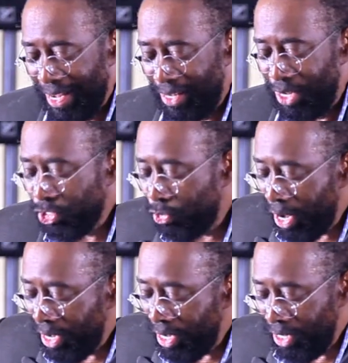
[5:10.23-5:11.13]
thus
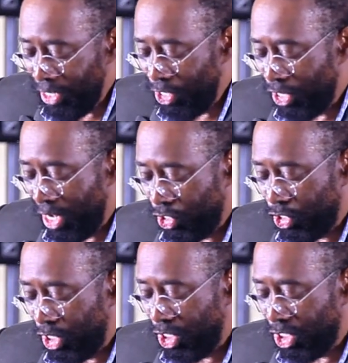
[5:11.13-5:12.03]
rendering these
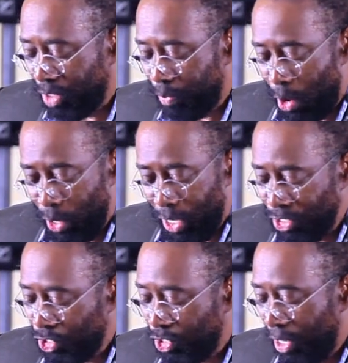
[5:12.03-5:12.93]
entities
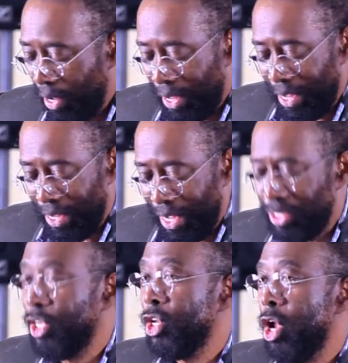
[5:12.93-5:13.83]
powerless
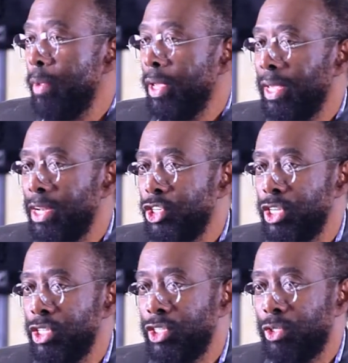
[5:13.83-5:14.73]
as economic
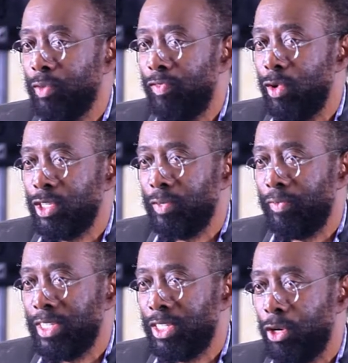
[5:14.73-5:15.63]
engines to
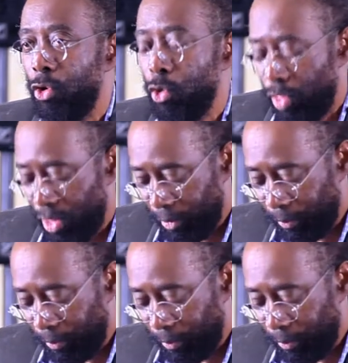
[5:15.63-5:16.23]
foster growth.